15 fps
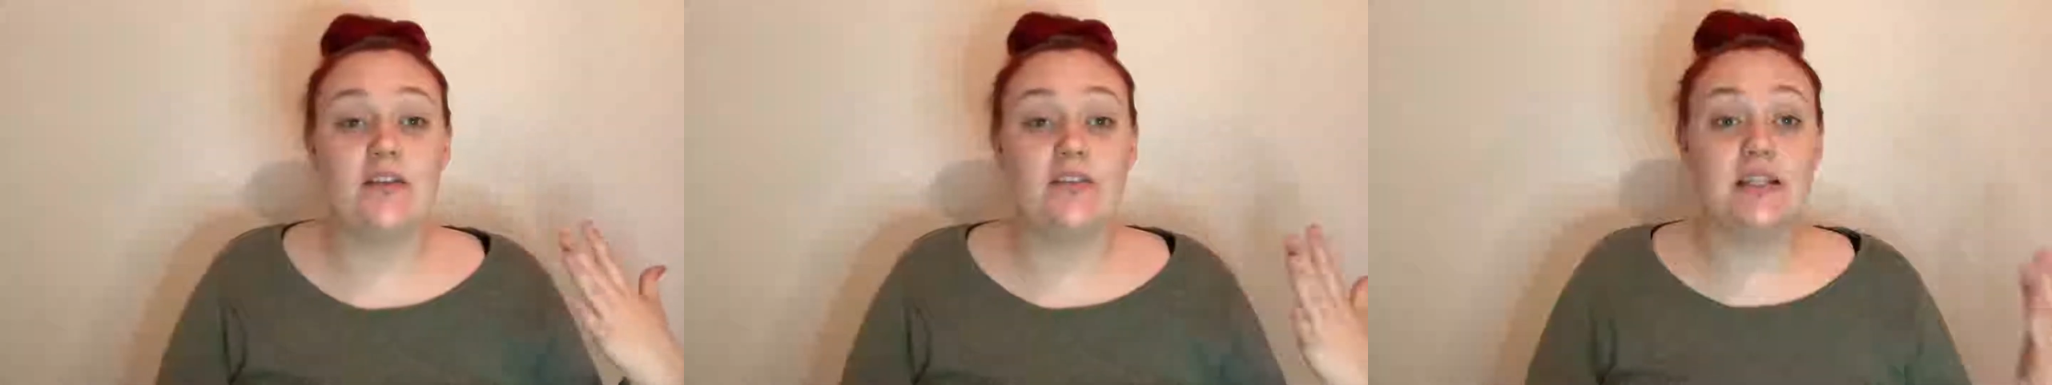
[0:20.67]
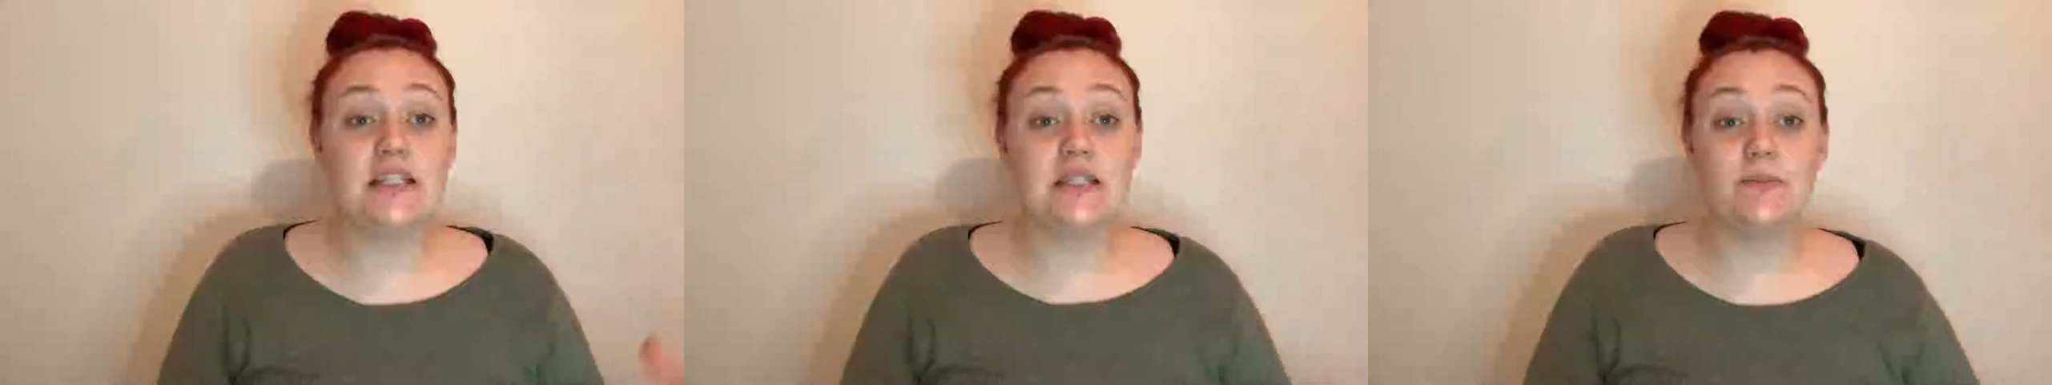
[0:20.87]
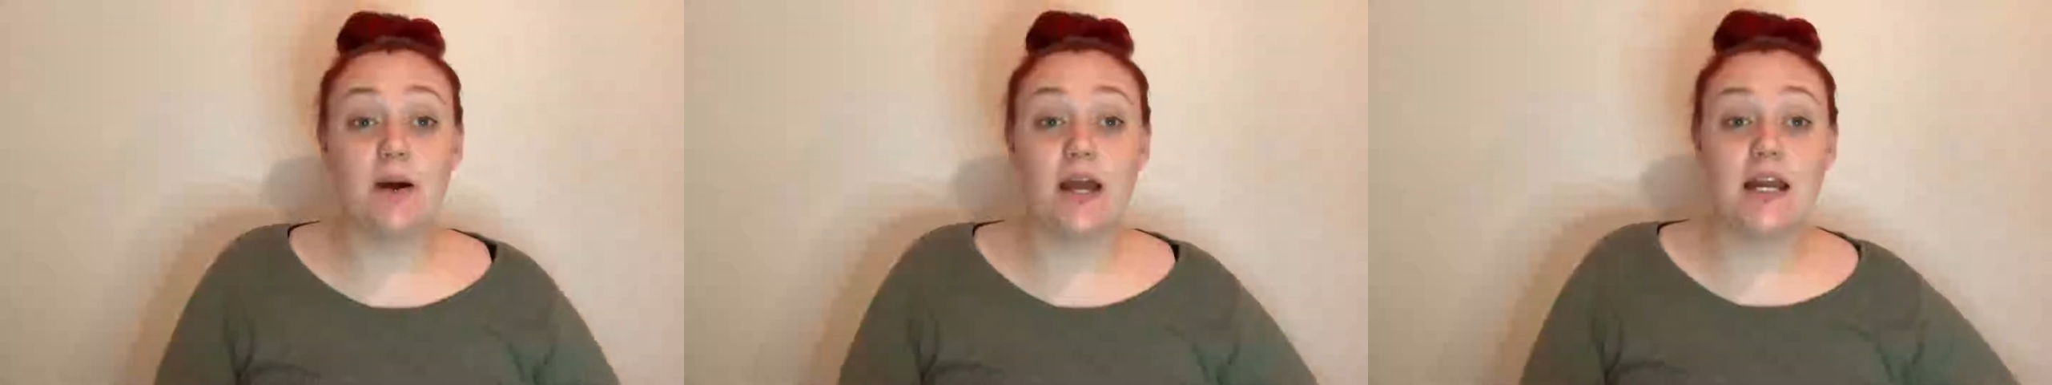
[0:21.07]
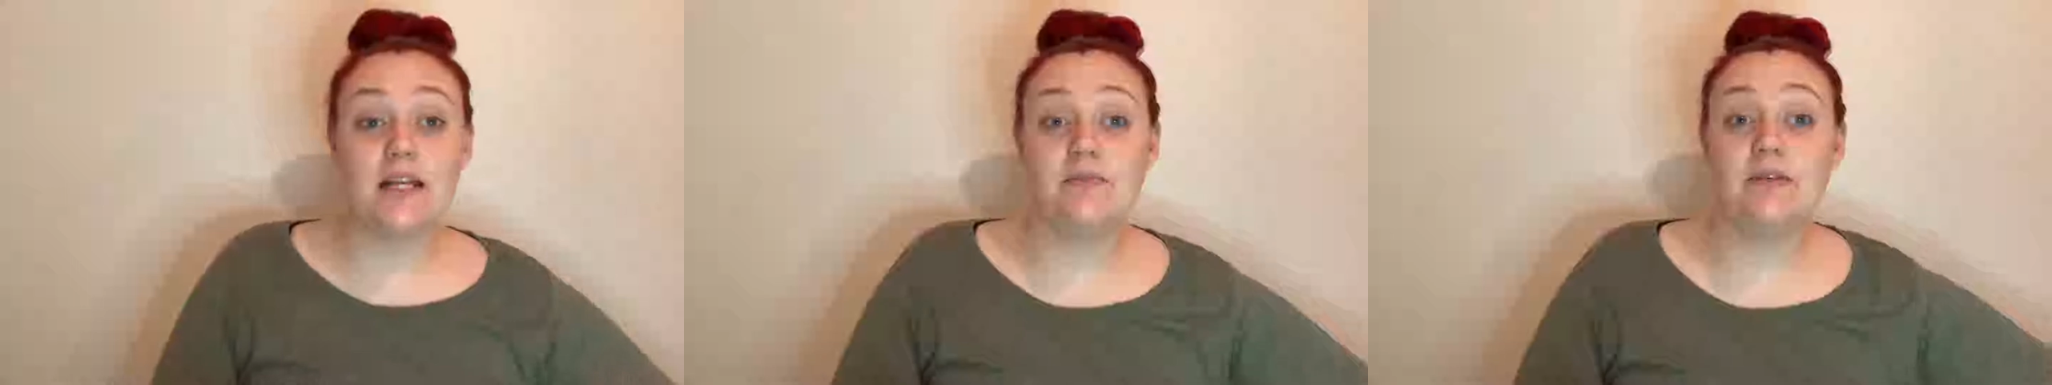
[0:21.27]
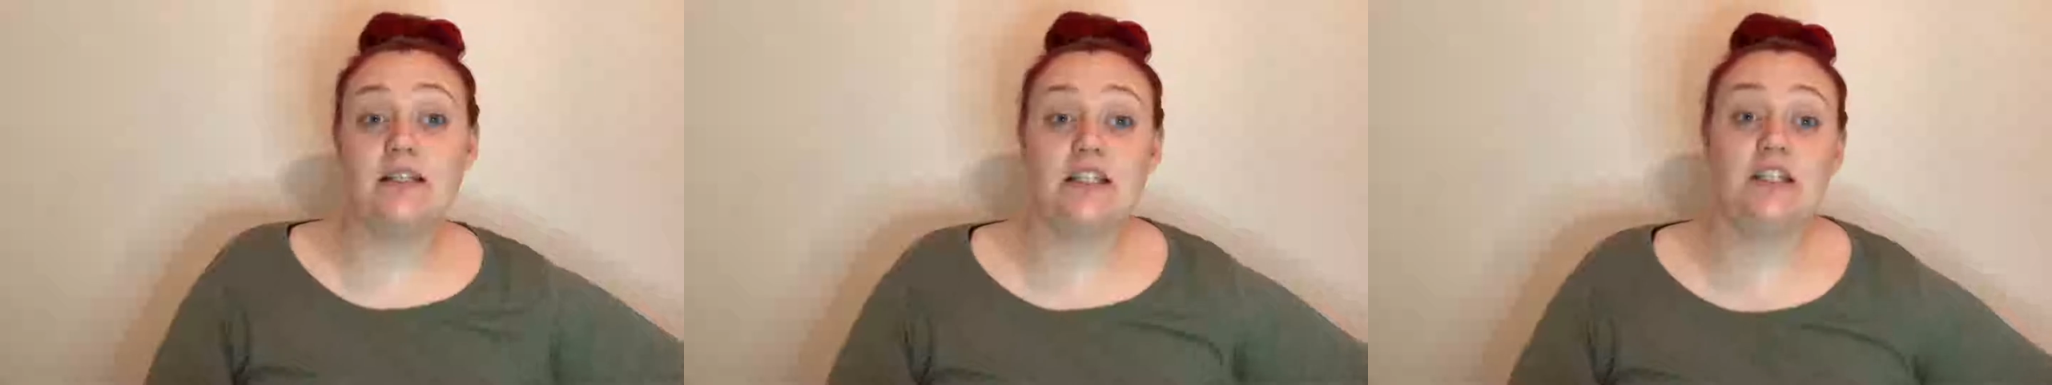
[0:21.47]
of inspired
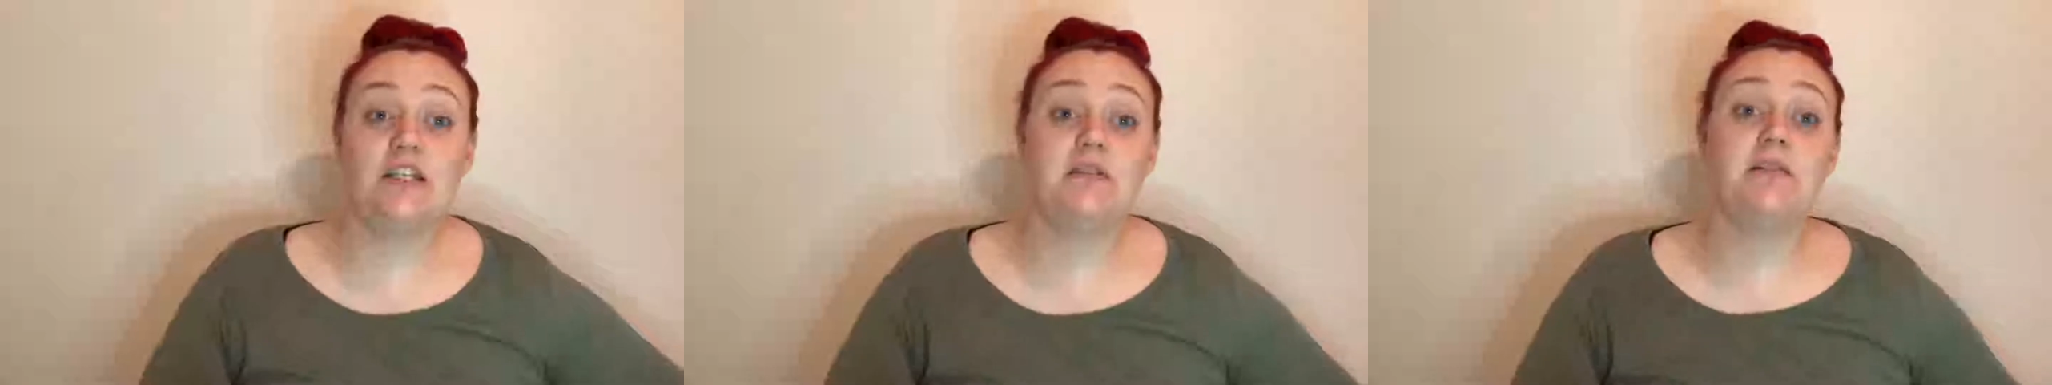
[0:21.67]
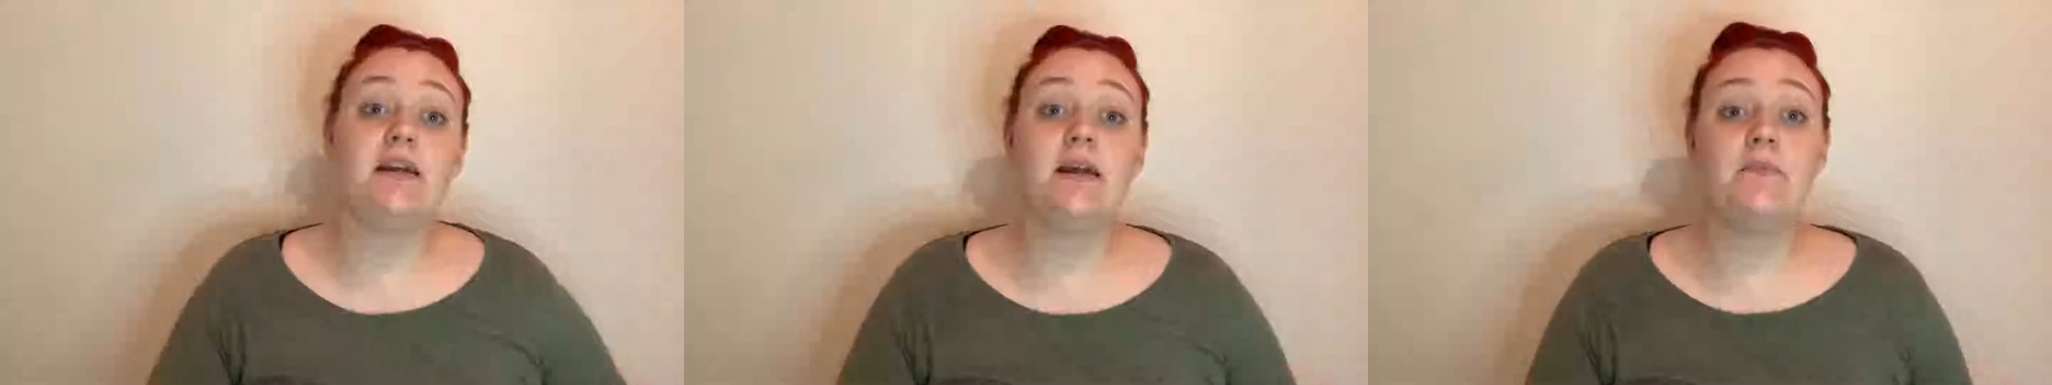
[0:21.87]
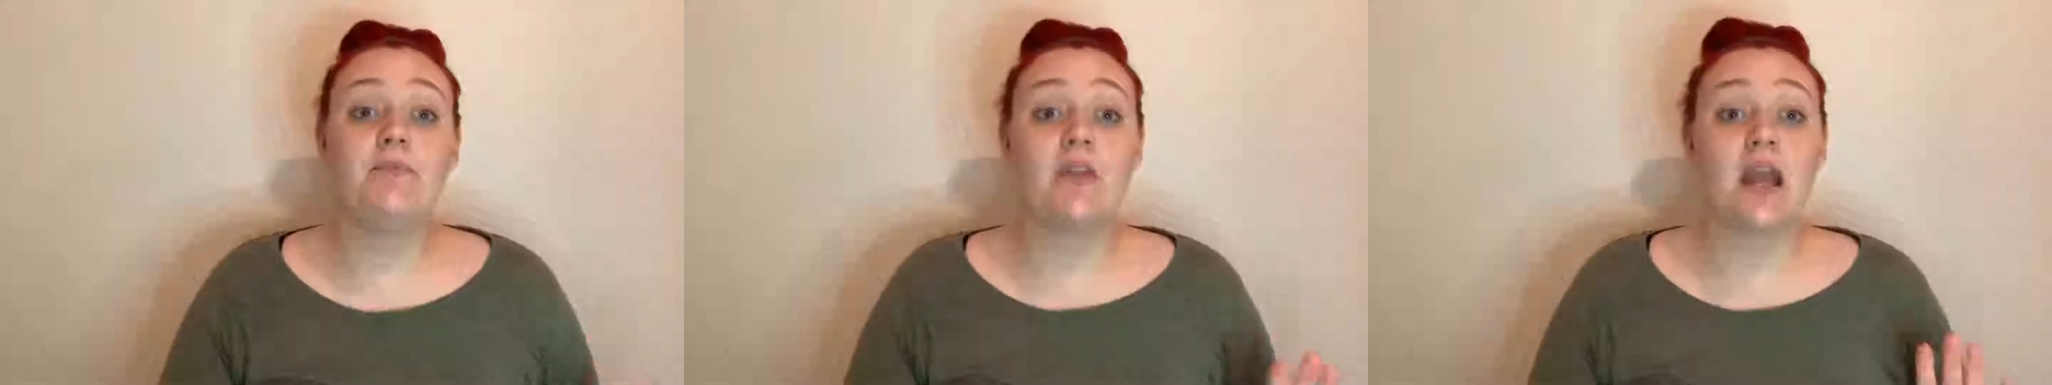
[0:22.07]
me to do it,